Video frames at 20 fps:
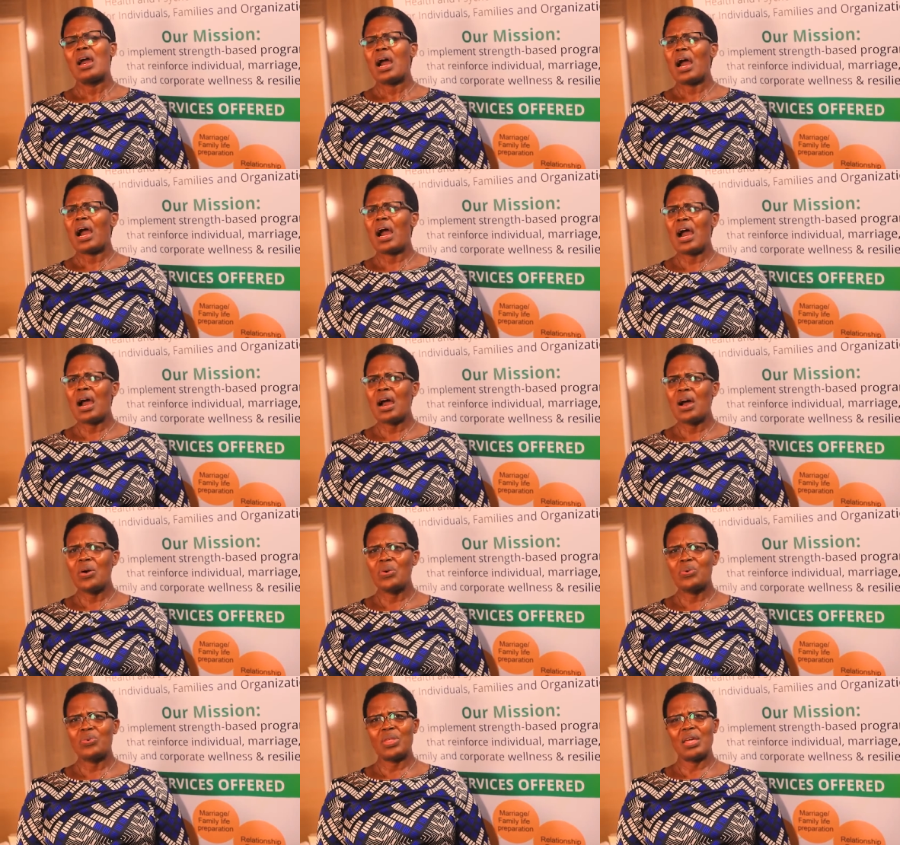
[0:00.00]

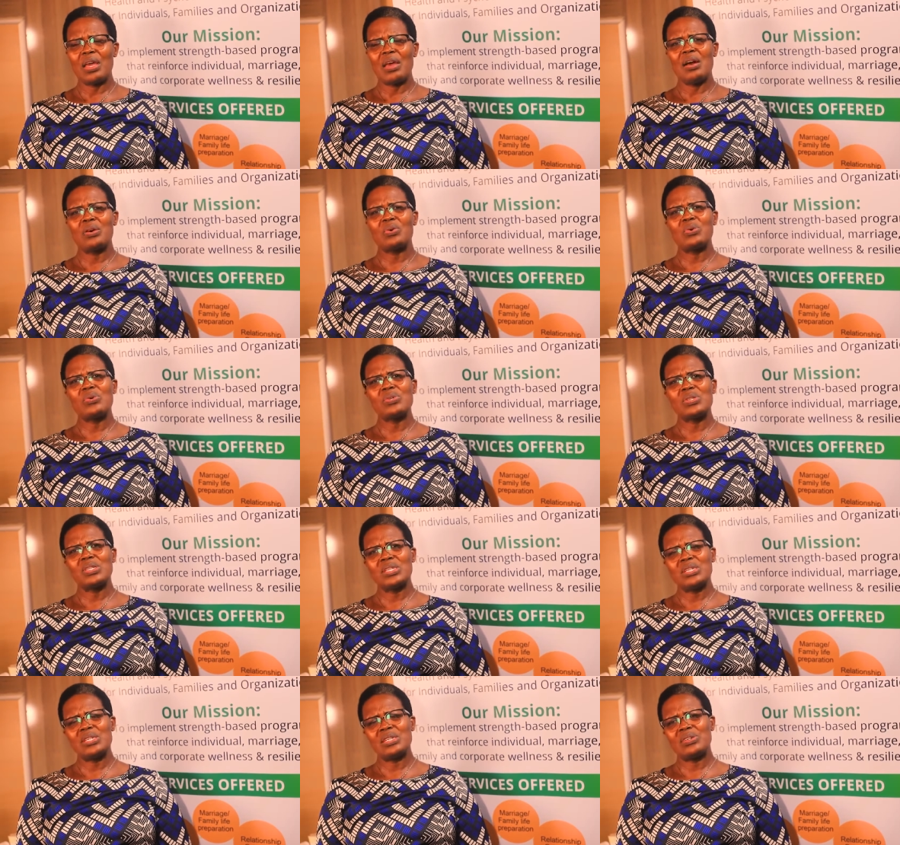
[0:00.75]
how they are
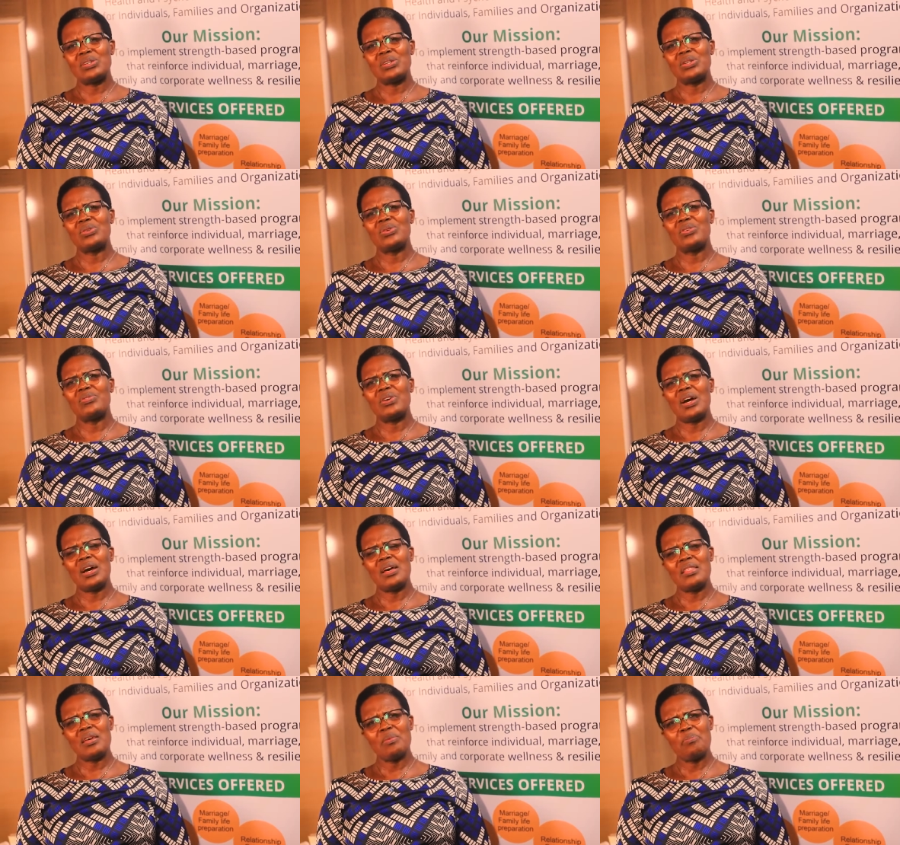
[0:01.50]
considerate of
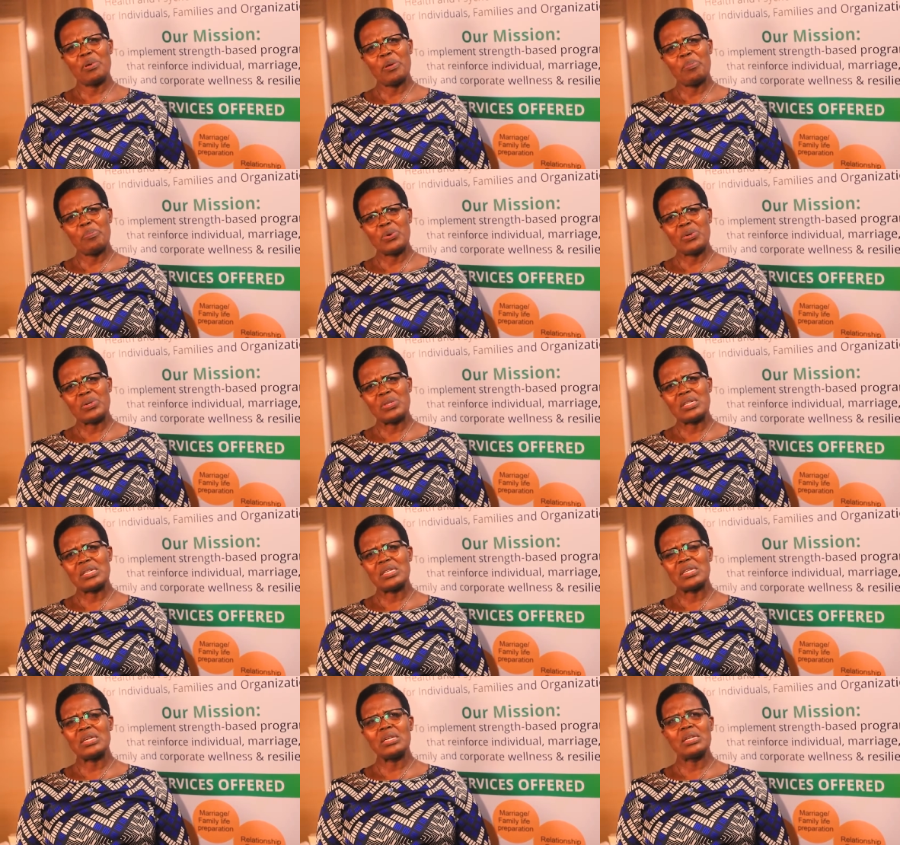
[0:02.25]
other
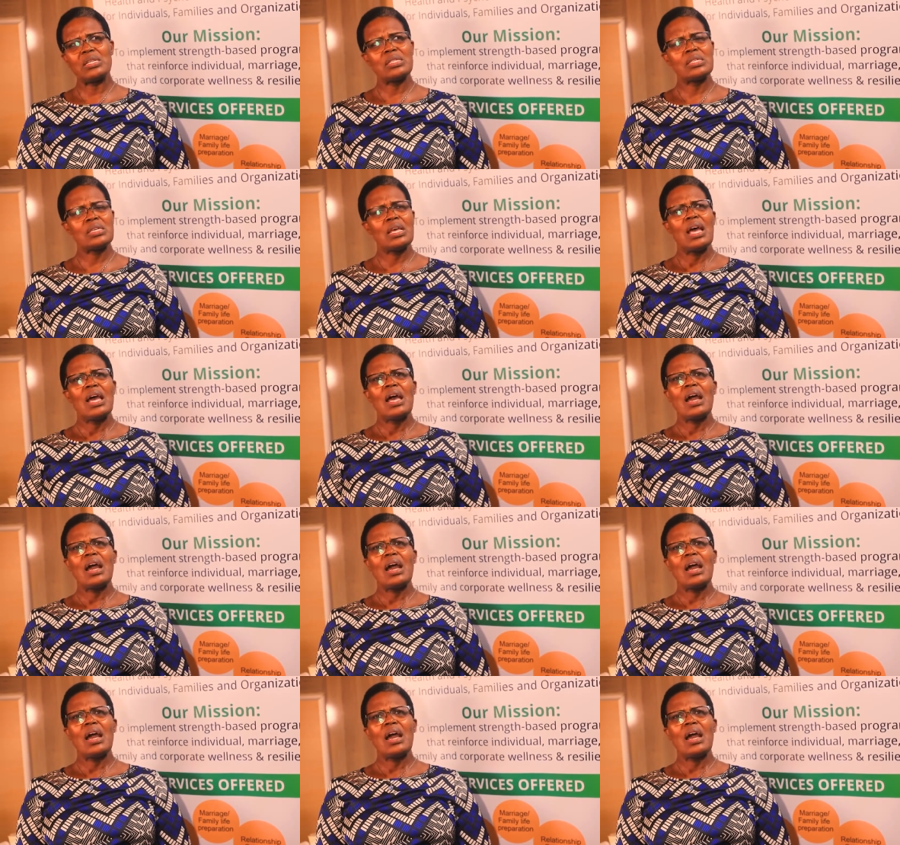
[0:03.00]
people's needs,